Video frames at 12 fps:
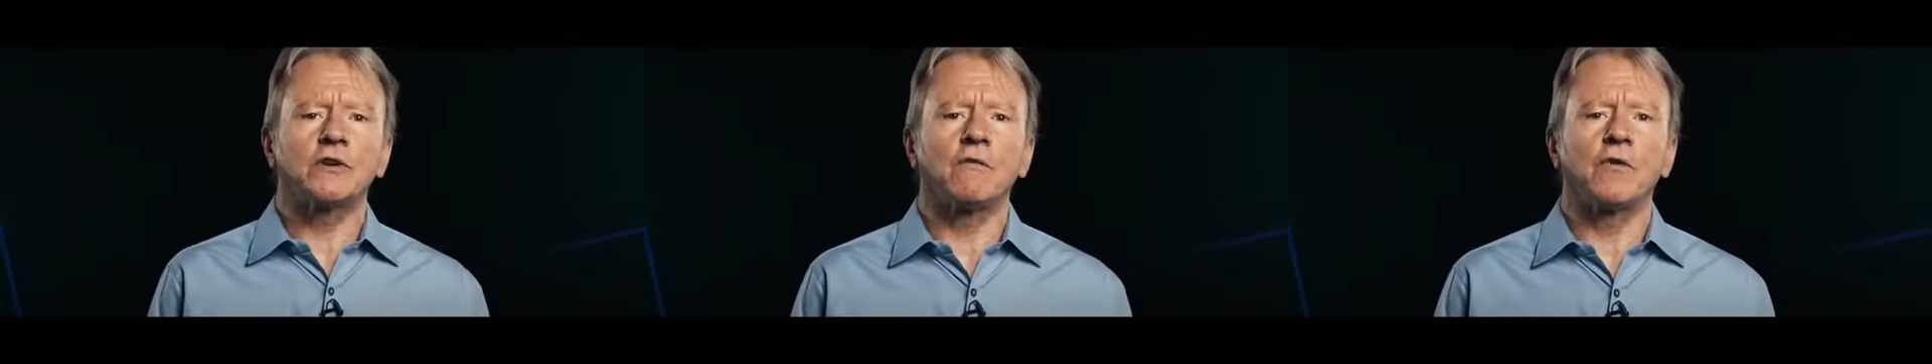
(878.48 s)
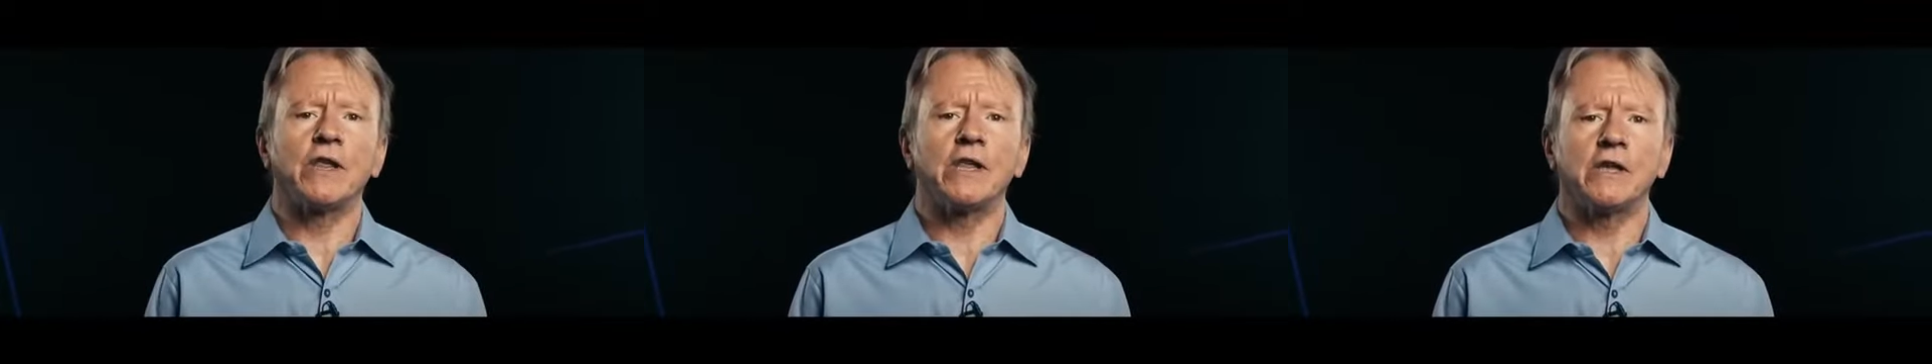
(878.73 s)

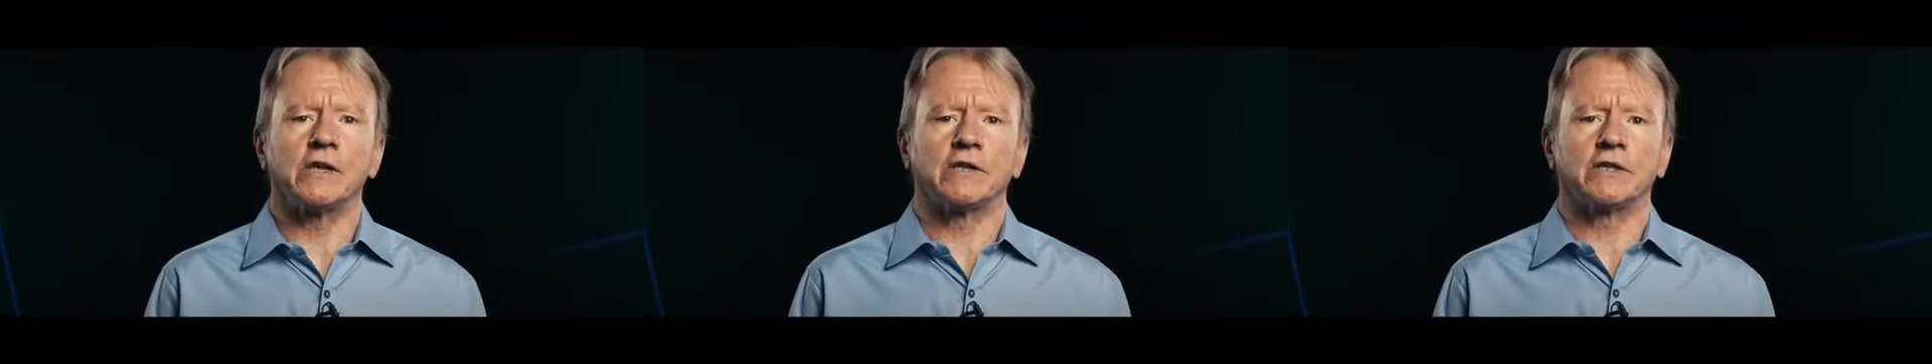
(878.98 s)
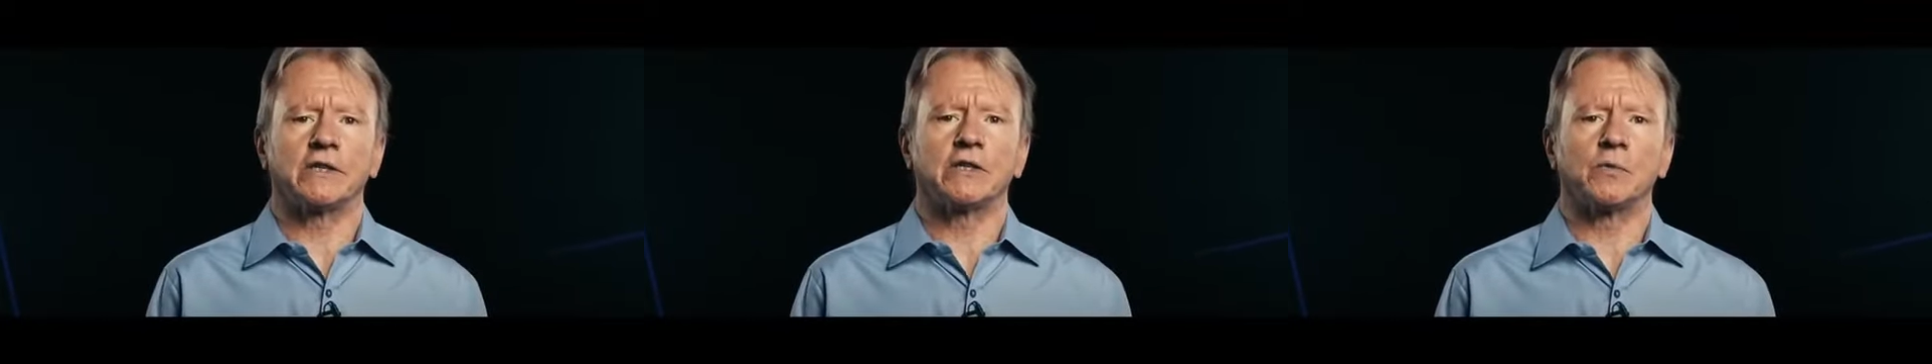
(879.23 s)
to make
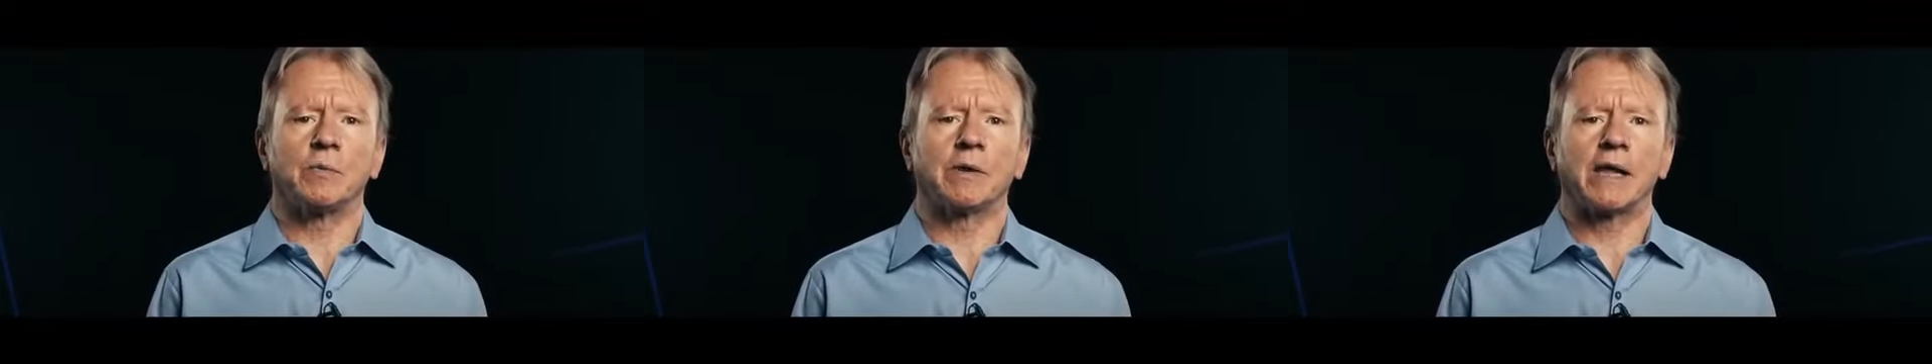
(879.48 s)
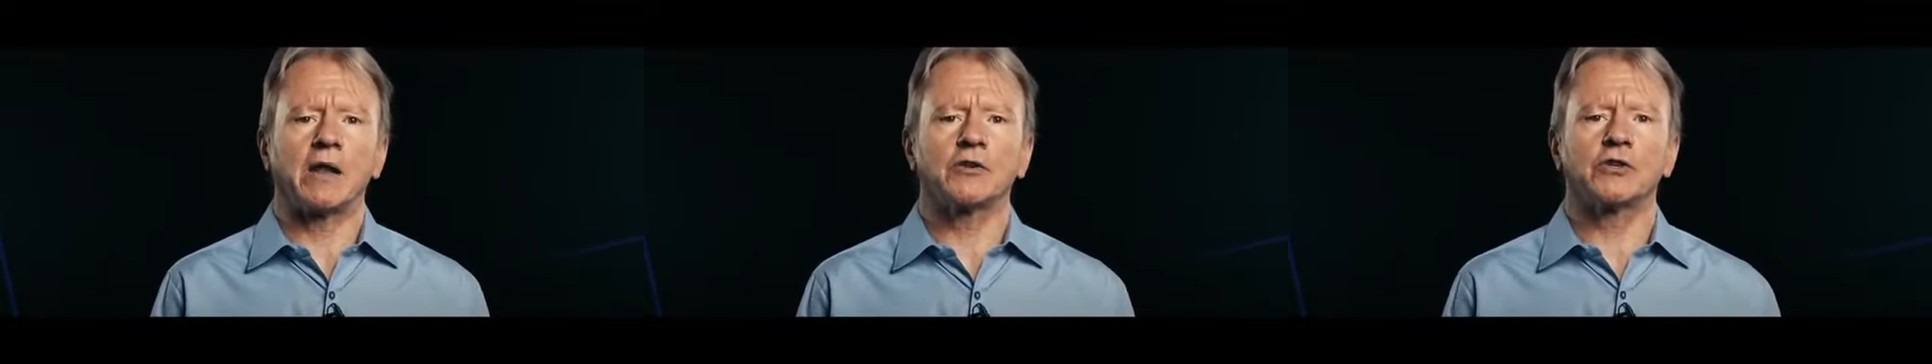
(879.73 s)
that price
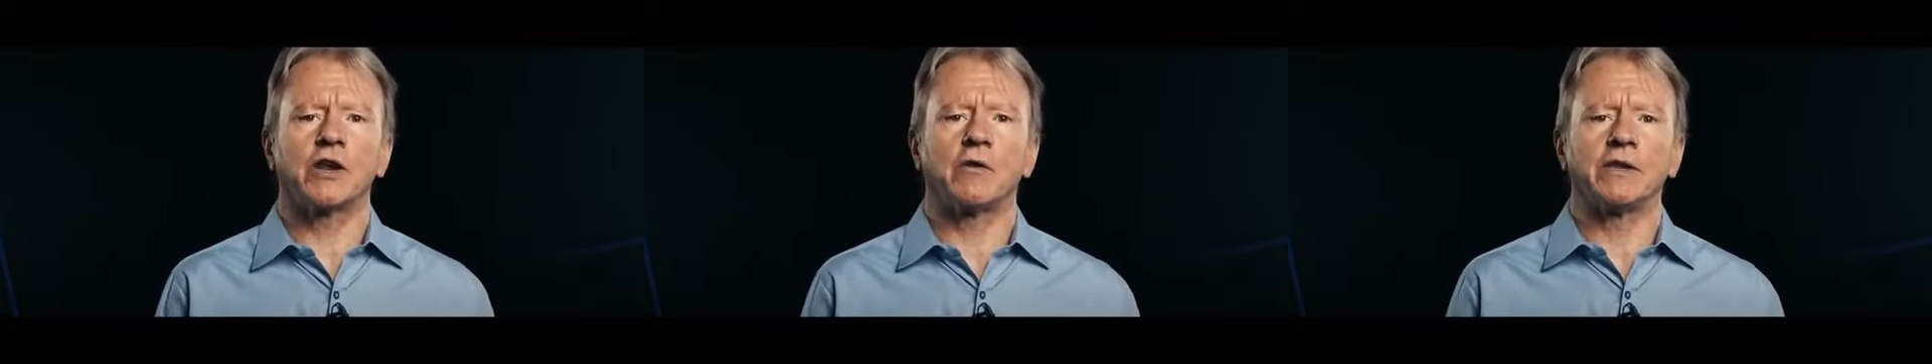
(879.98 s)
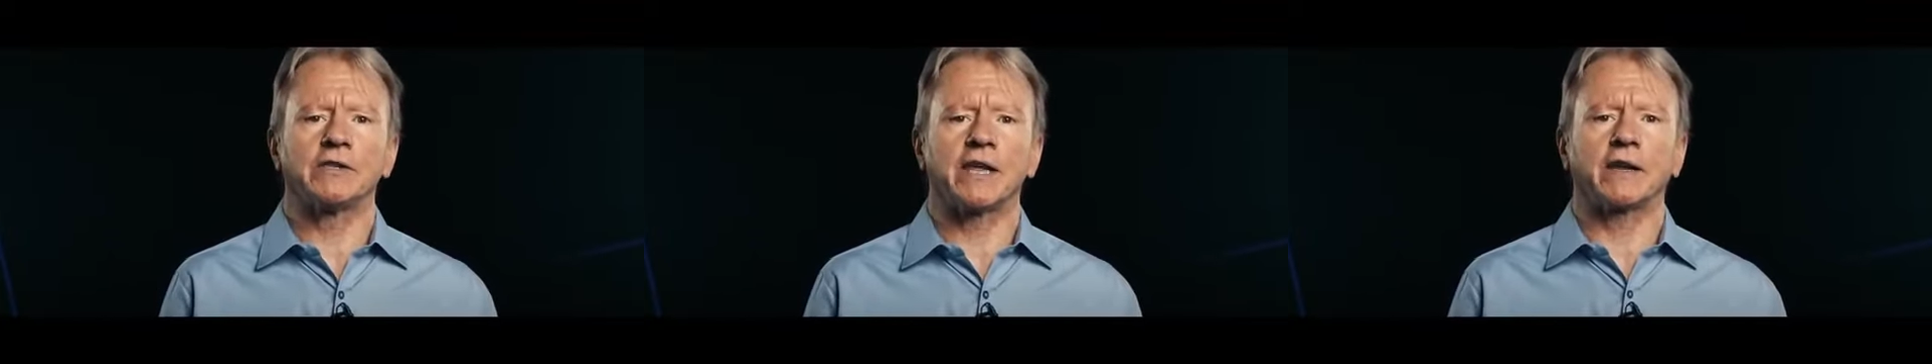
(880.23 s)
palatable,
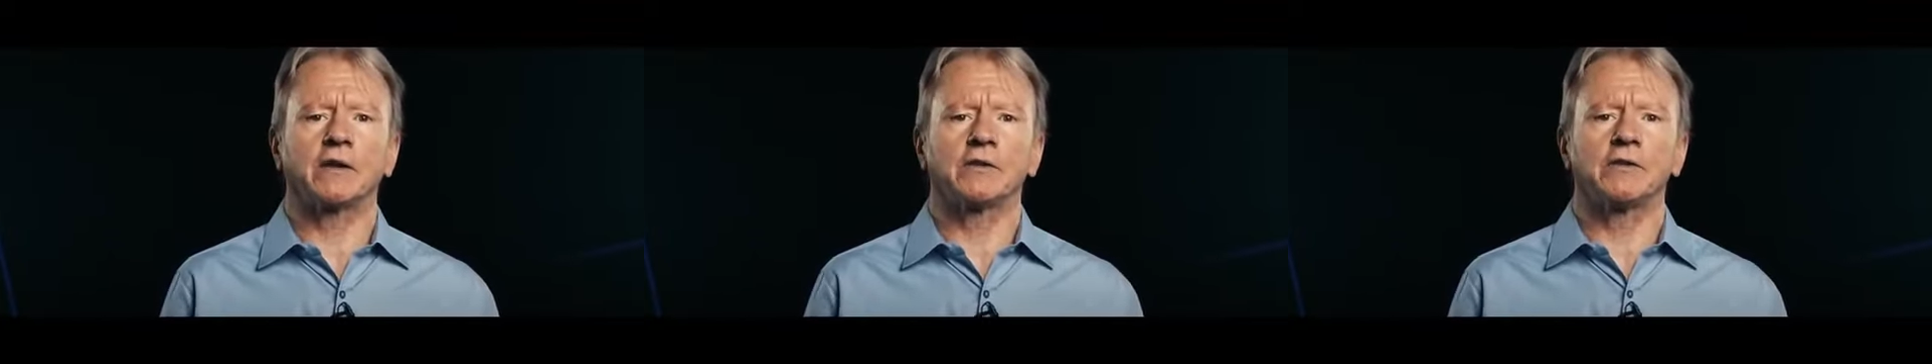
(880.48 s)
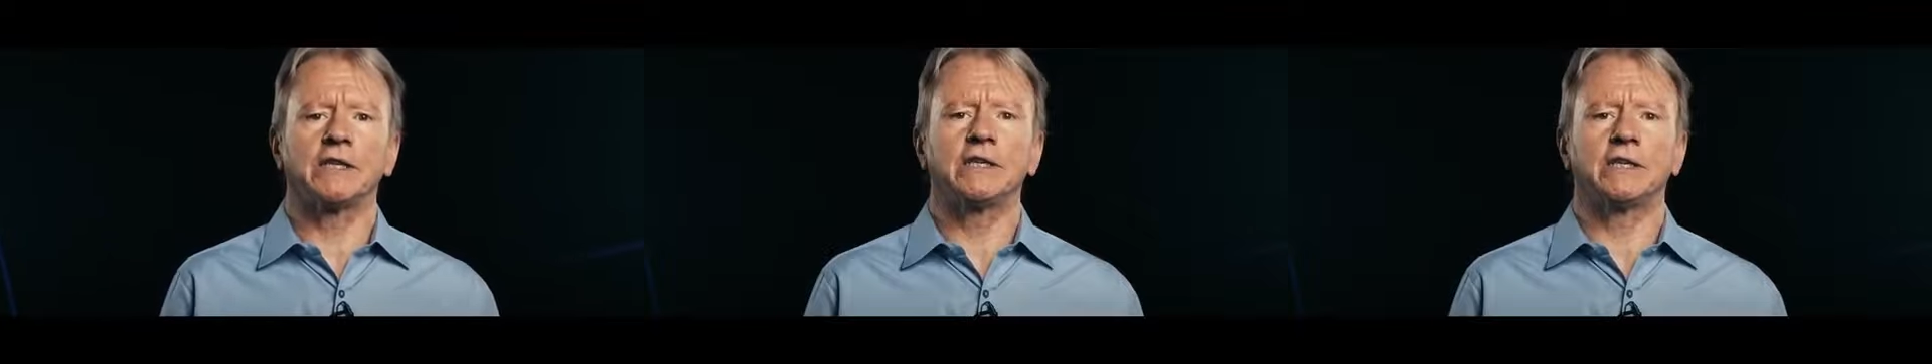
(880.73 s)

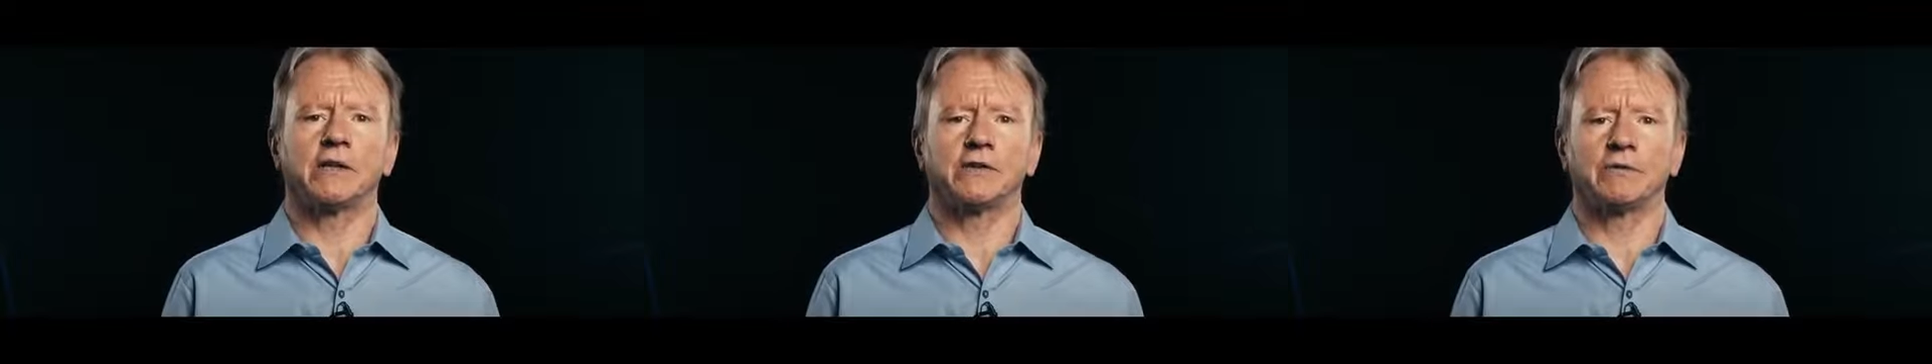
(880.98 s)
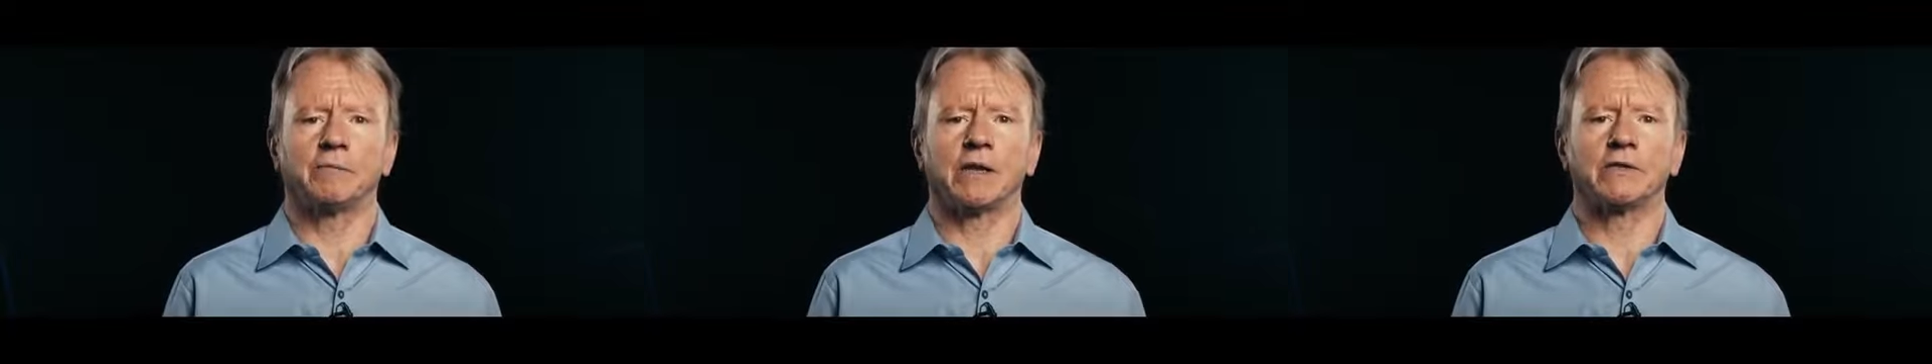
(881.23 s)

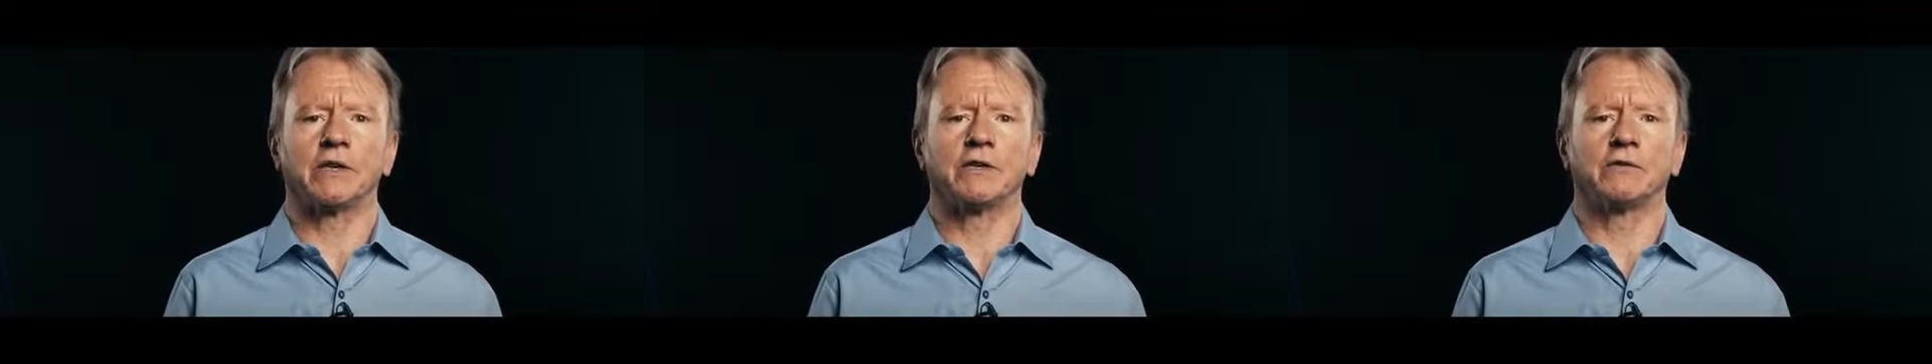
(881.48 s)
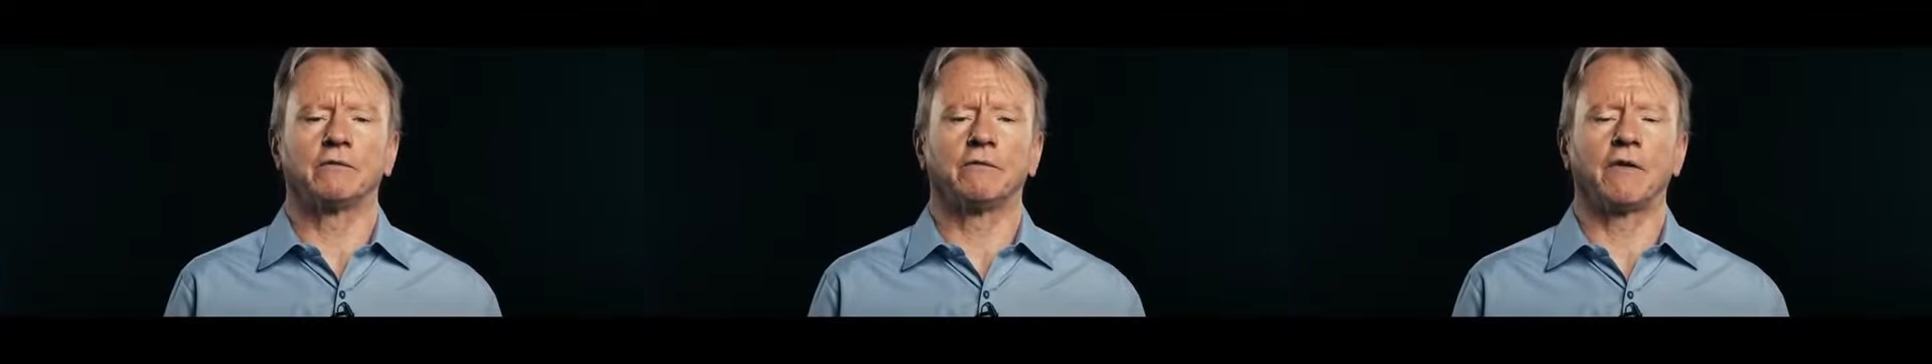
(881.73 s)
especially as we enter